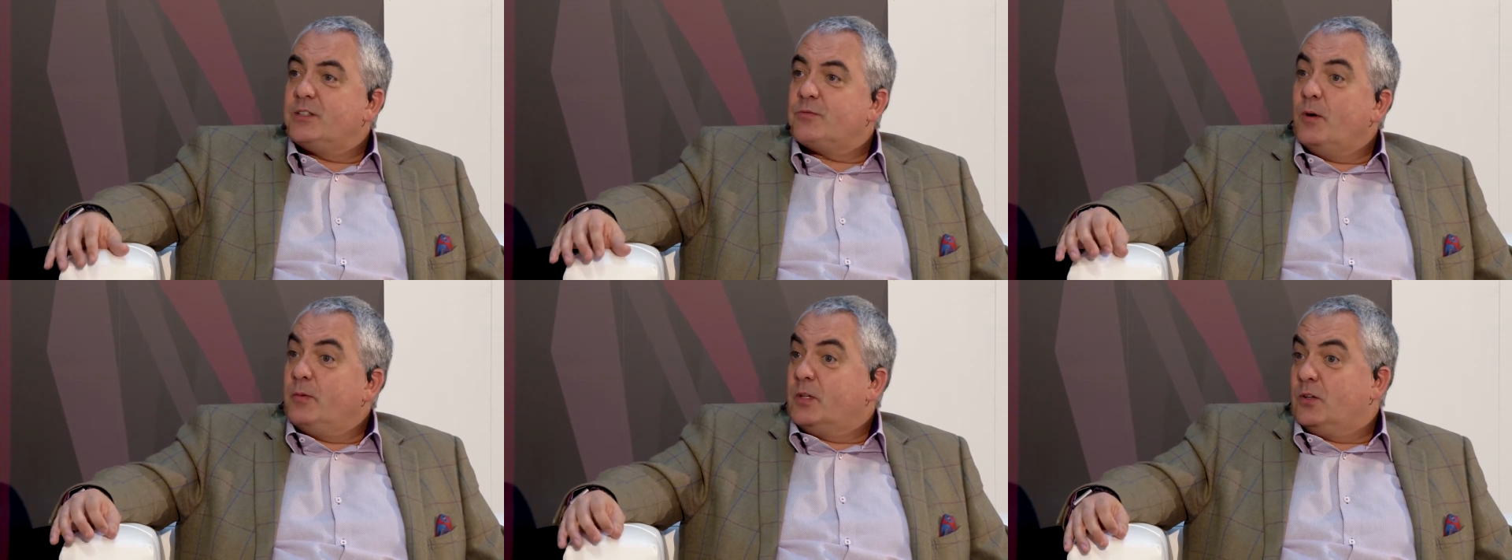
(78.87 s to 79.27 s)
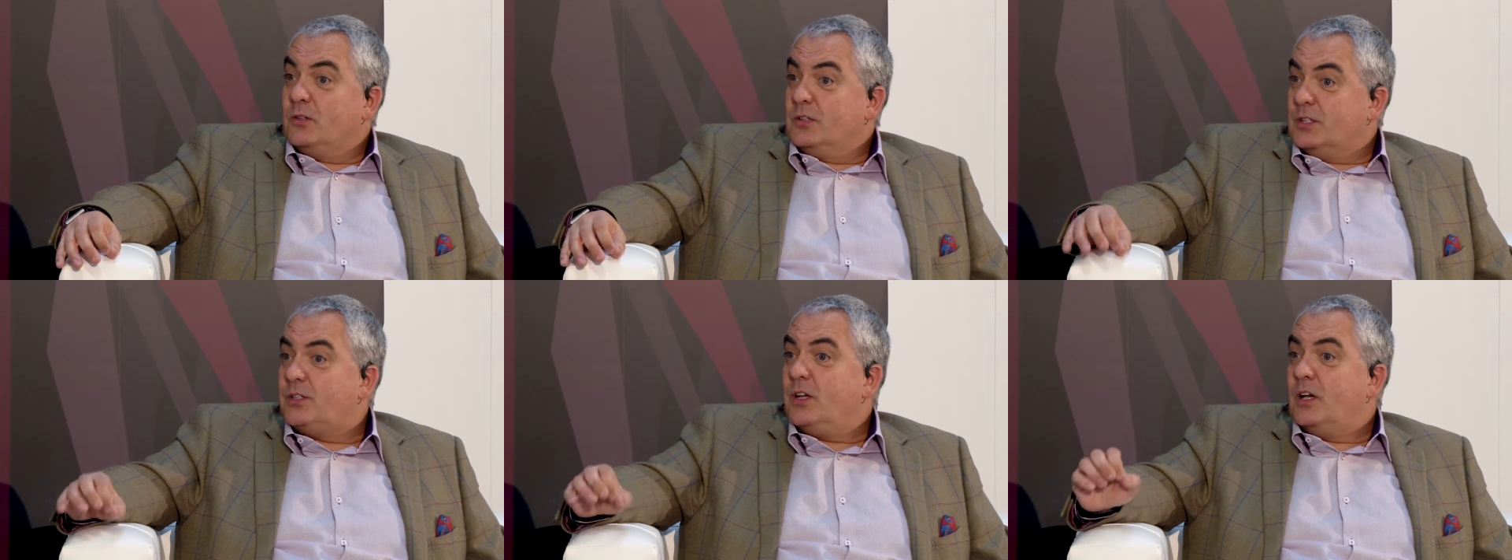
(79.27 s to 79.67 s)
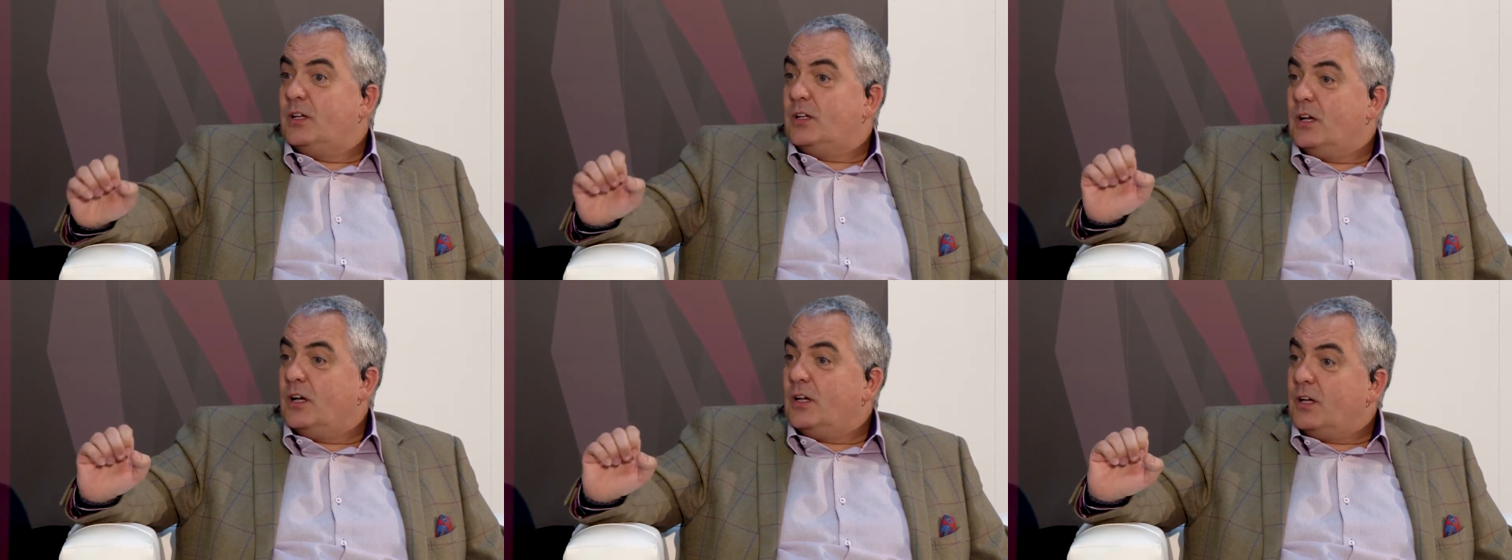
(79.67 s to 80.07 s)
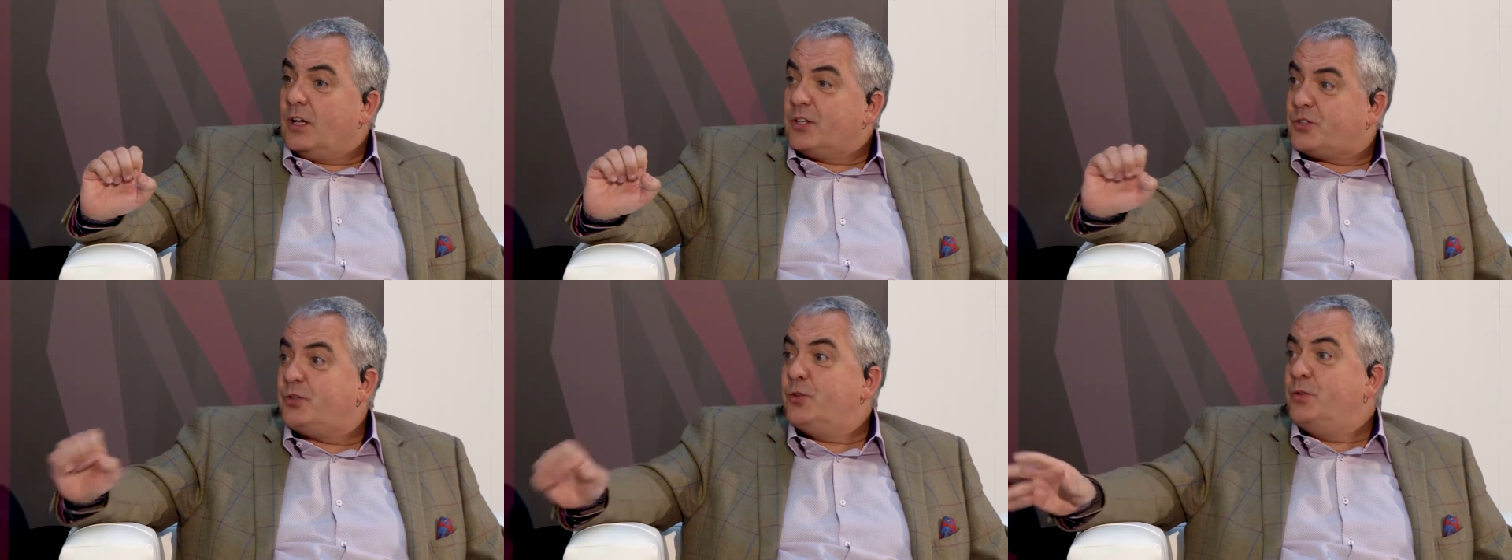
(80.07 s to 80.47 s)
is what we call
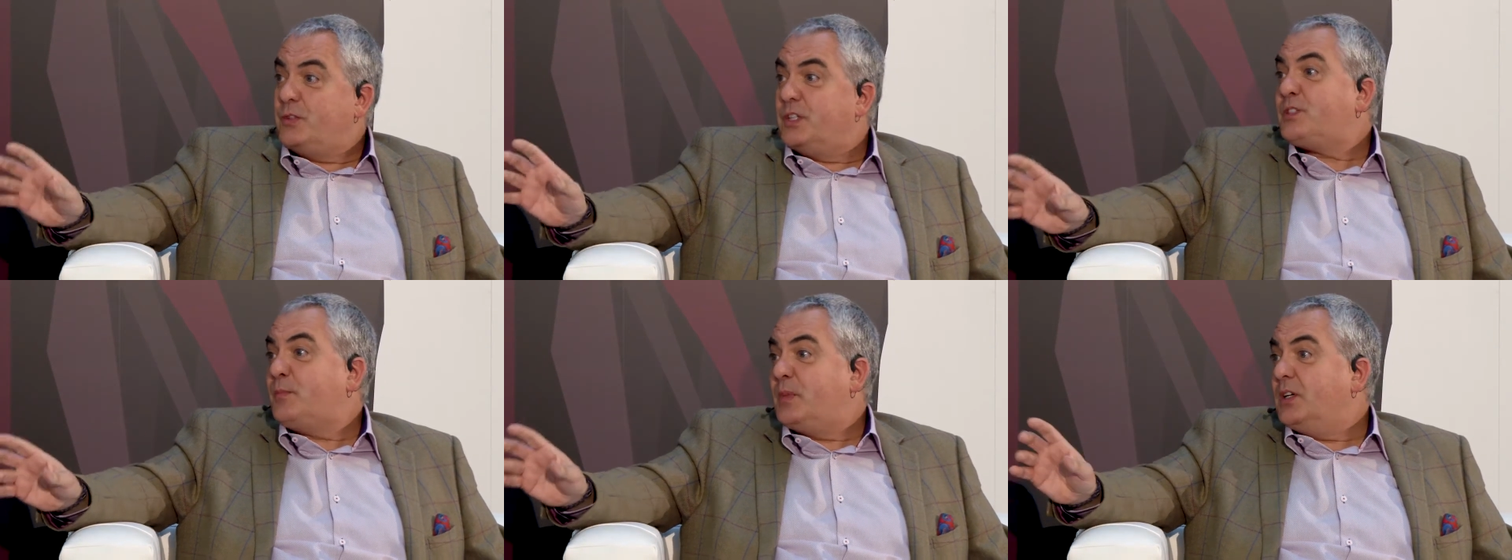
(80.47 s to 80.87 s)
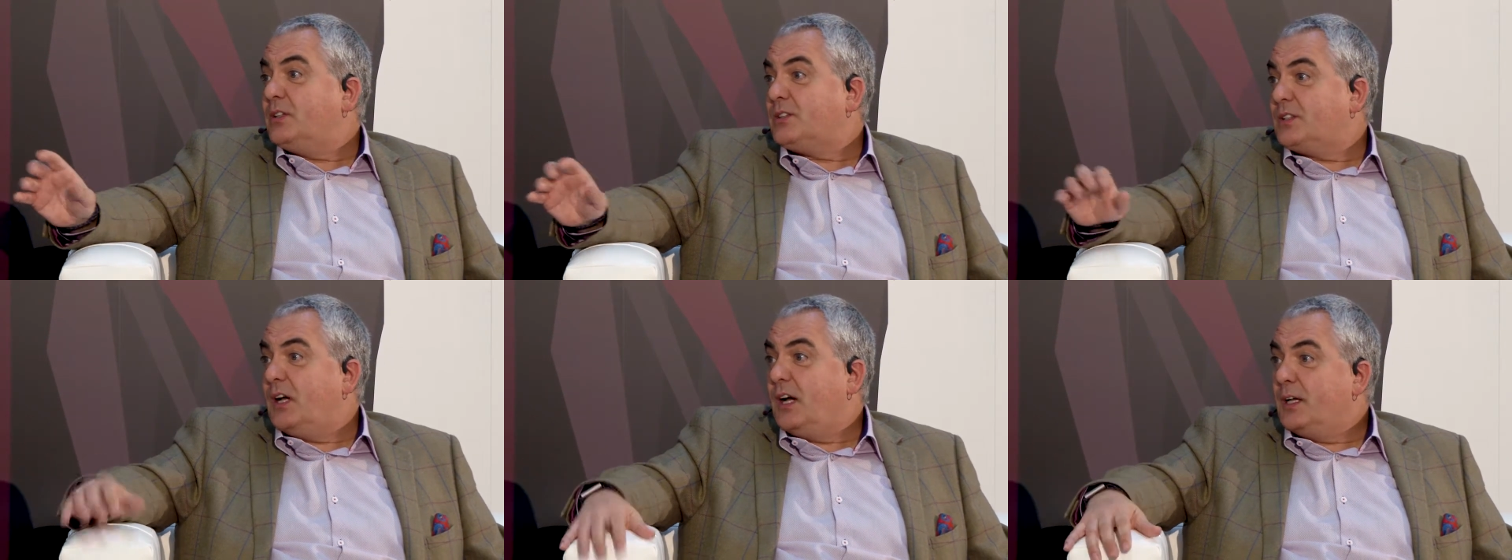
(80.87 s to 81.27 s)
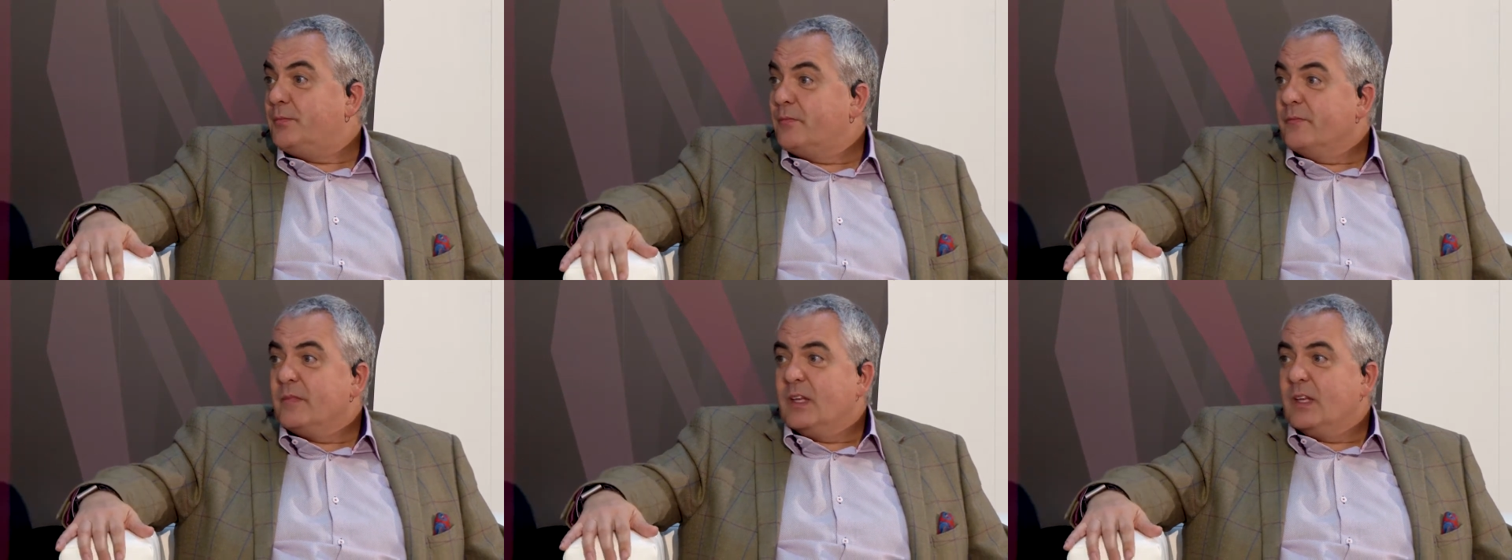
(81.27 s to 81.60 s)
a true dispersed dye.